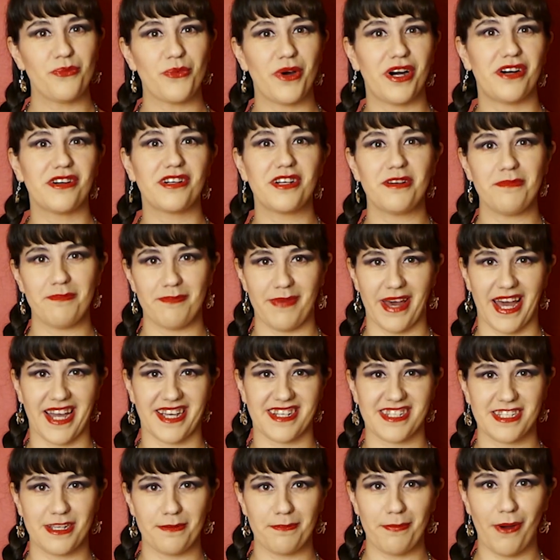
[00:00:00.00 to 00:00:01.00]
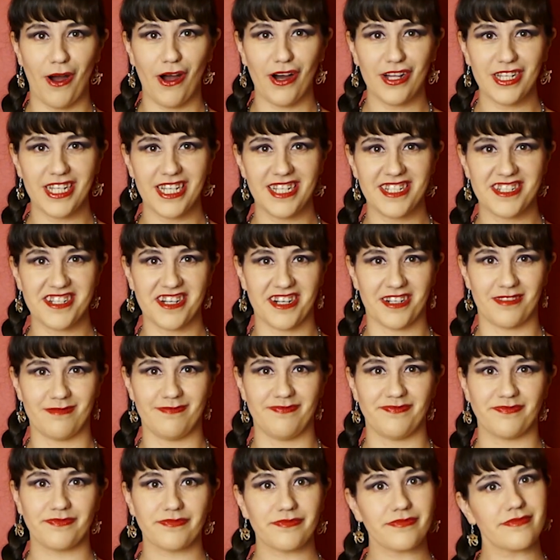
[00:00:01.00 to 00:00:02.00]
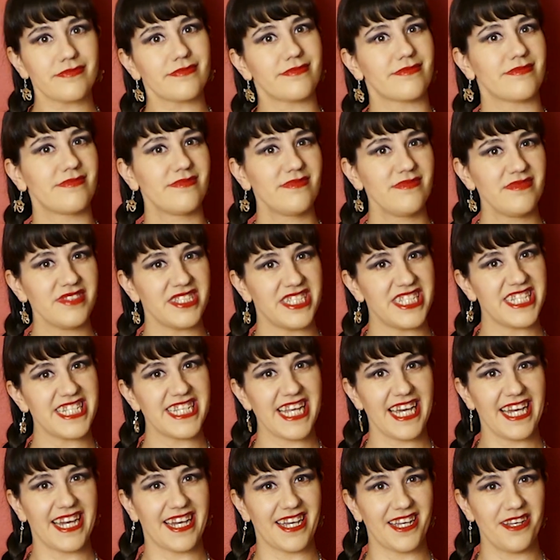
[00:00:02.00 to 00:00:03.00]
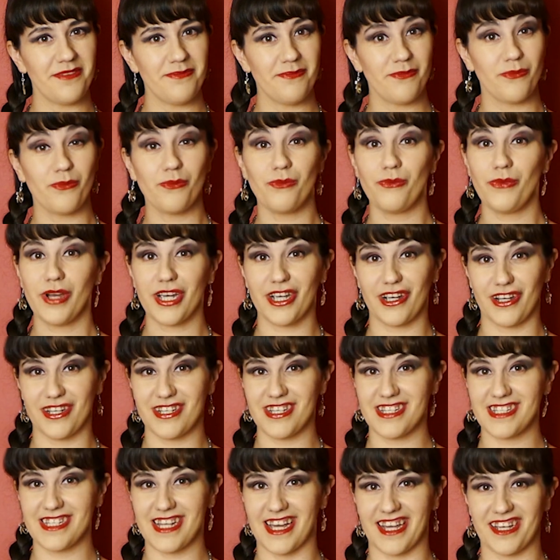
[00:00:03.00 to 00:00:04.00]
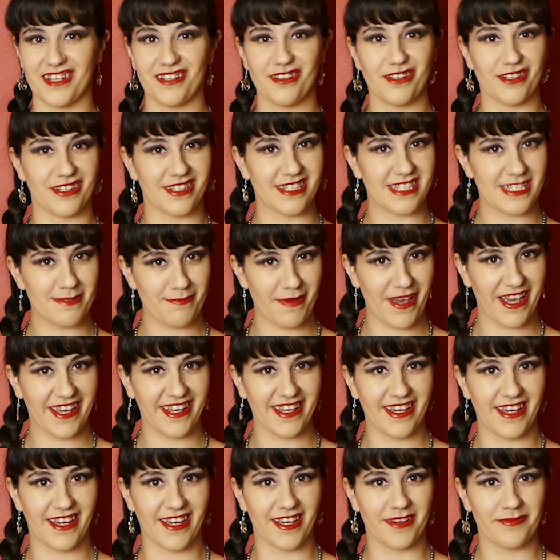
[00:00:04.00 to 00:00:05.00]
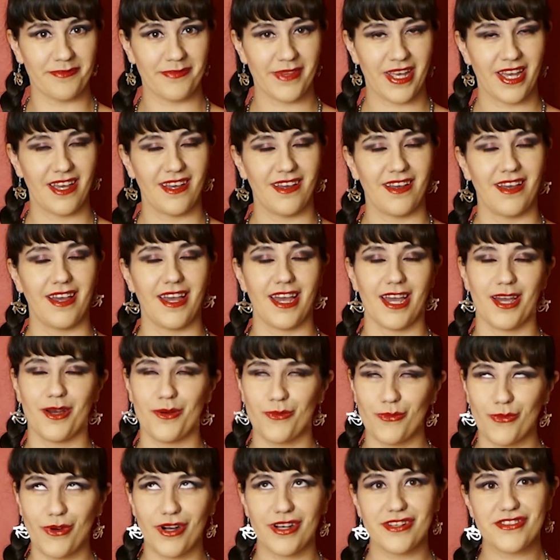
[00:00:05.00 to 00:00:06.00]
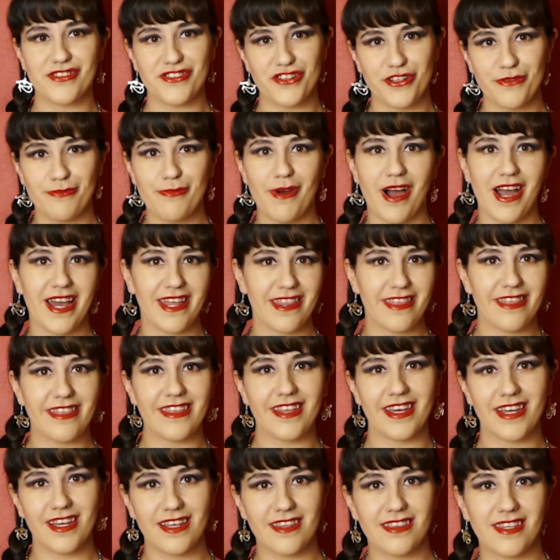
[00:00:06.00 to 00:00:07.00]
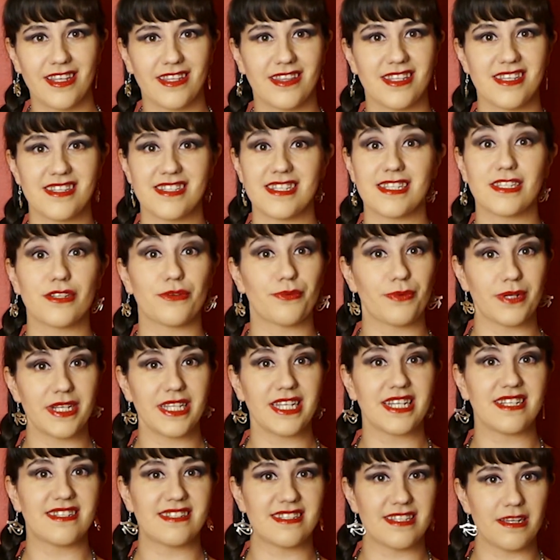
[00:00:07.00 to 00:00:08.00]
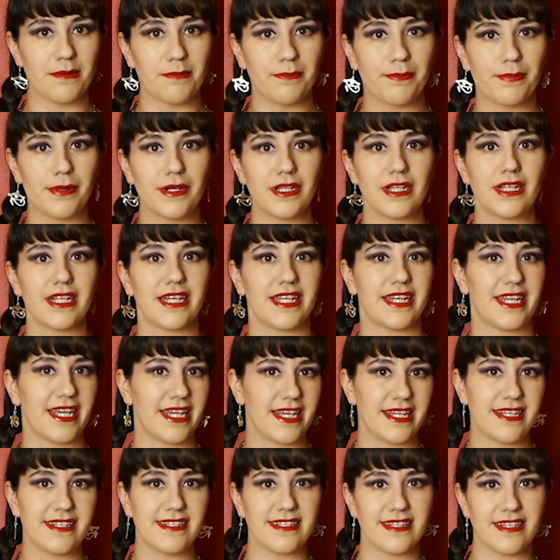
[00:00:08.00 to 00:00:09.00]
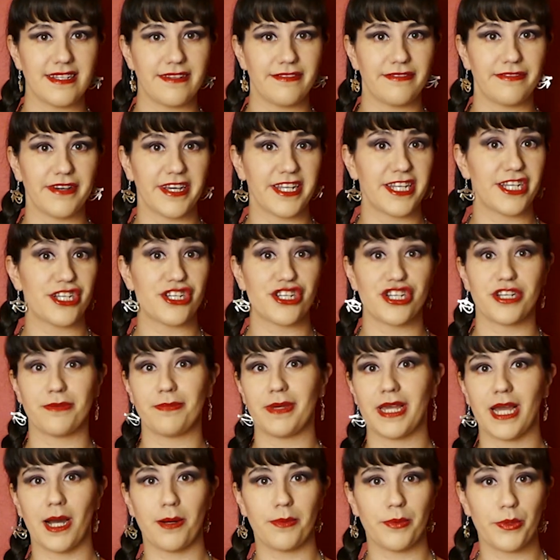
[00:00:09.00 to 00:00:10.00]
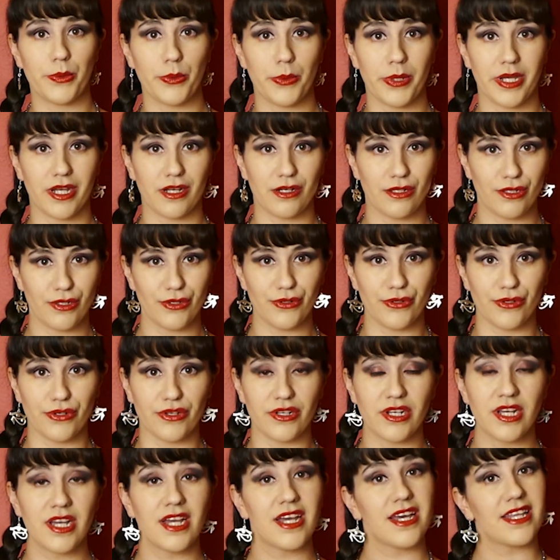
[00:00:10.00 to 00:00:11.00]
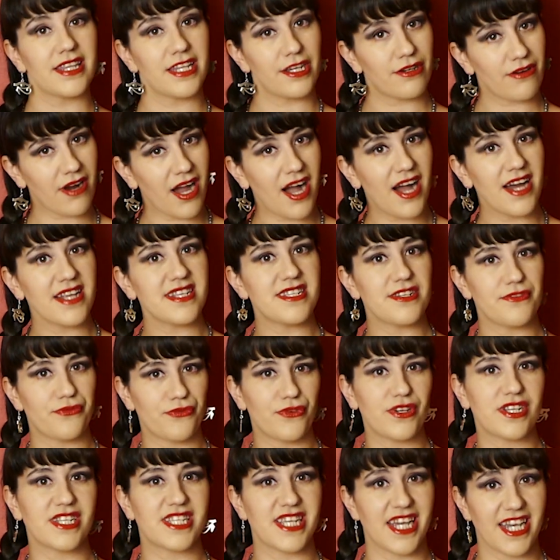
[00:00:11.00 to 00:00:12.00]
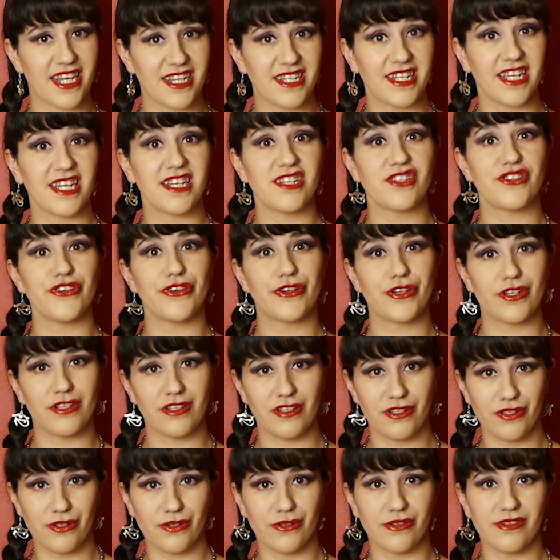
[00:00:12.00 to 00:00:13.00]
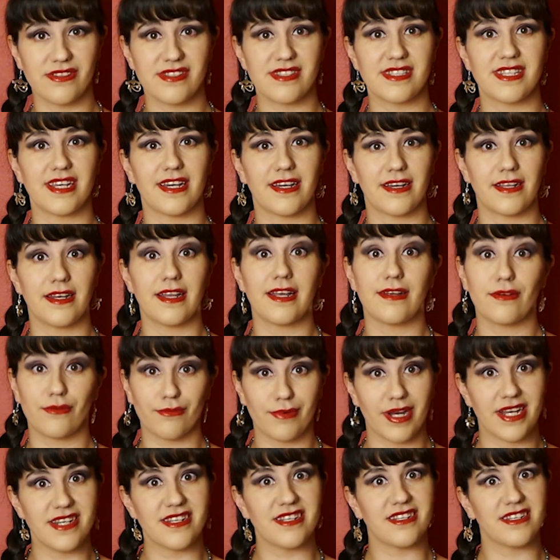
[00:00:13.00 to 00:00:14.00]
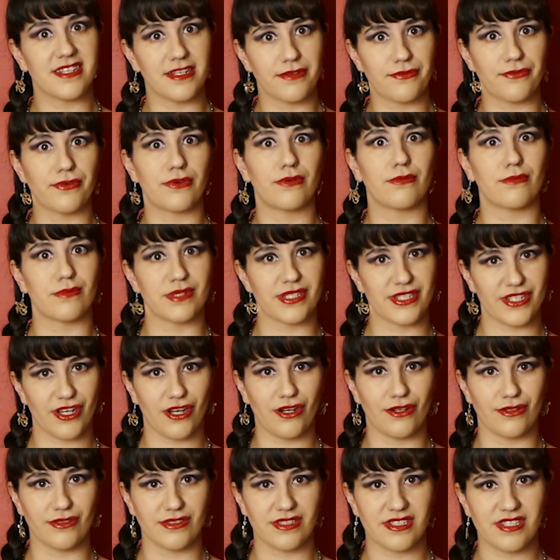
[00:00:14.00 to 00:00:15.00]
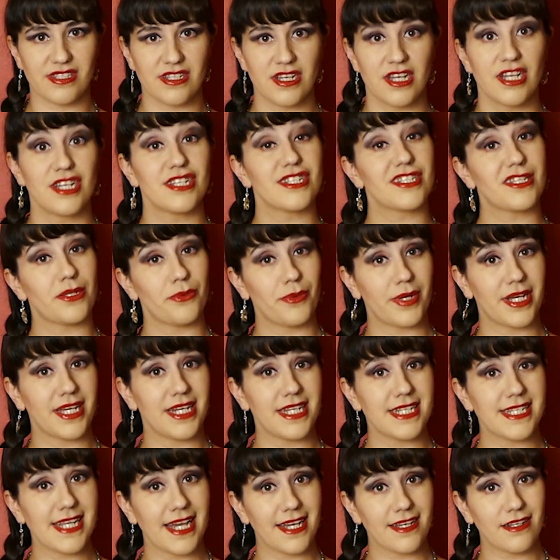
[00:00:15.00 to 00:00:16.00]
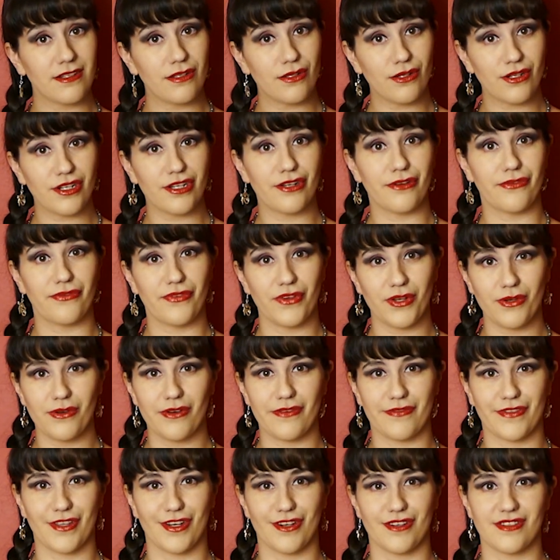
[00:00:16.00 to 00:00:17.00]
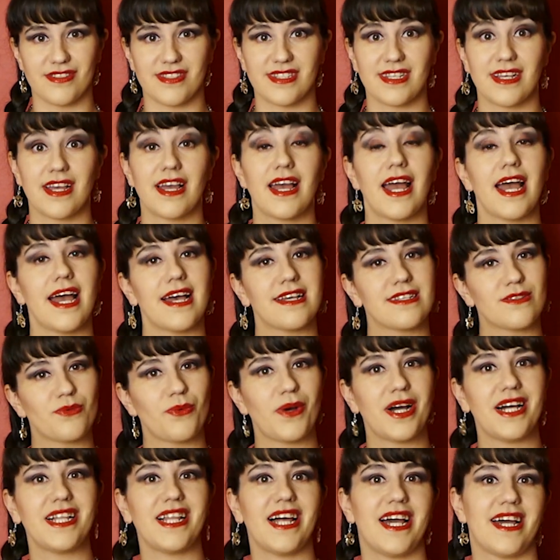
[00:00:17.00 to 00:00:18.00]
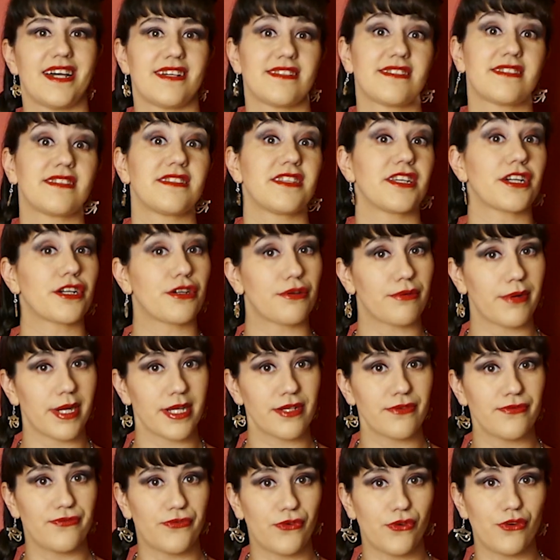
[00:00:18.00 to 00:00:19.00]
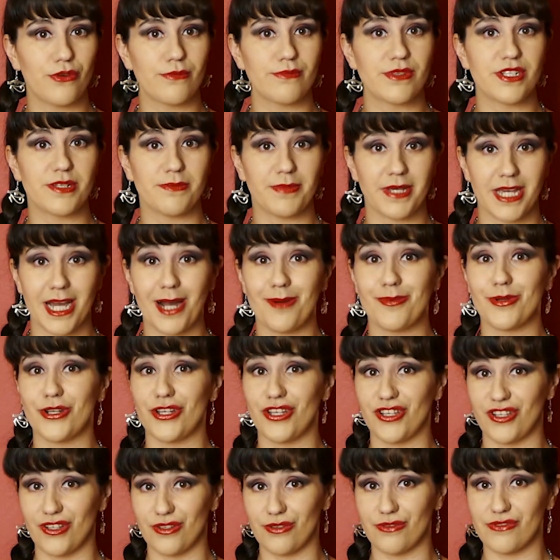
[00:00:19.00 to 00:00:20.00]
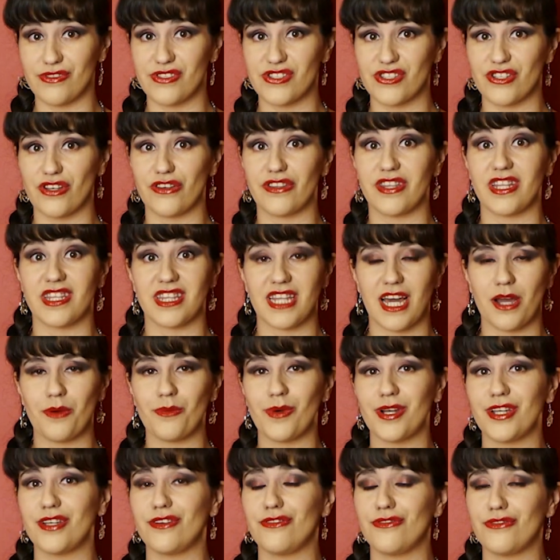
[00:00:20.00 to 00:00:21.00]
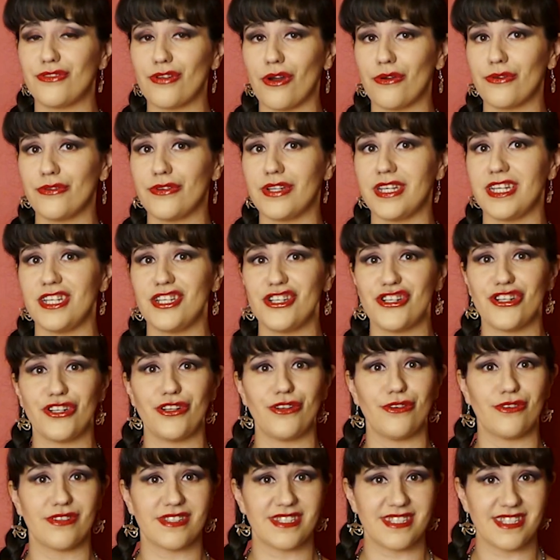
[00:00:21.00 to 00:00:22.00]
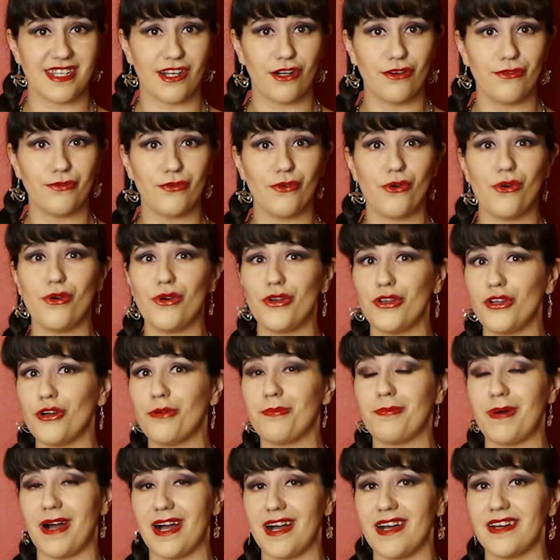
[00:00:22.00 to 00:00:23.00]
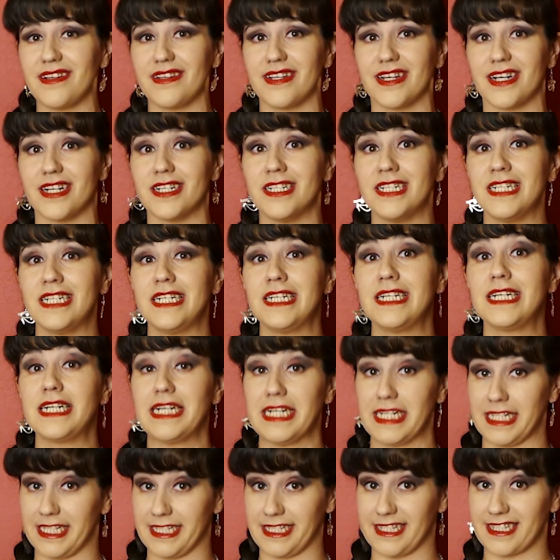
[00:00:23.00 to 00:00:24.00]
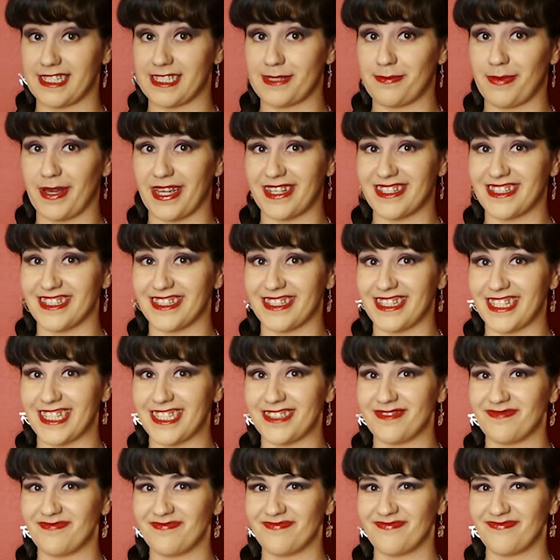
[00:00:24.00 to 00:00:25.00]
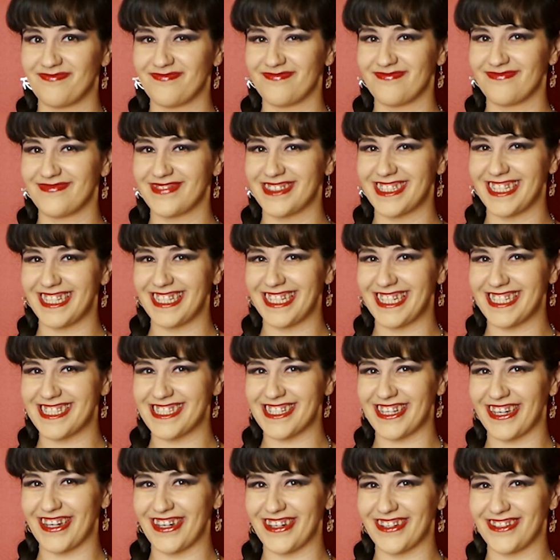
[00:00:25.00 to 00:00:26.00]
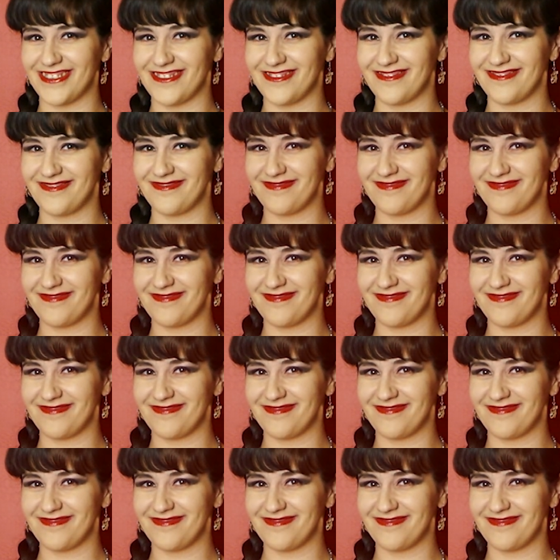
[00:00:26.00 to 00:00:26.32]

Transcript: welcome back to Polydom. Today we're going to take a look at spanking, and whilst you might think that this is a really simple and easy fetish to be able to include, there are different techniques you can use that render different results. So we're going to take a look at a few of those, as well as the correct form to be able to use so that way you don't injure yourself or your partner unexpectedly. So let's go.